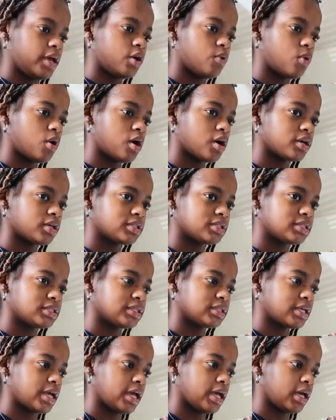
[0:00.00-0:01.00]
It
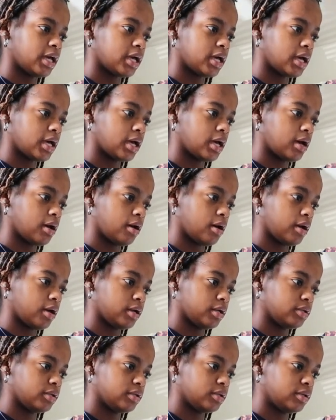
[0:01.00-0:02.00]
works. Thank
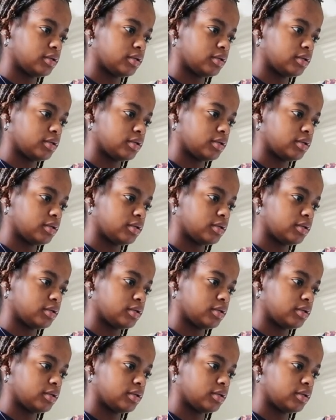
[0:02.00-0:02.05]
God.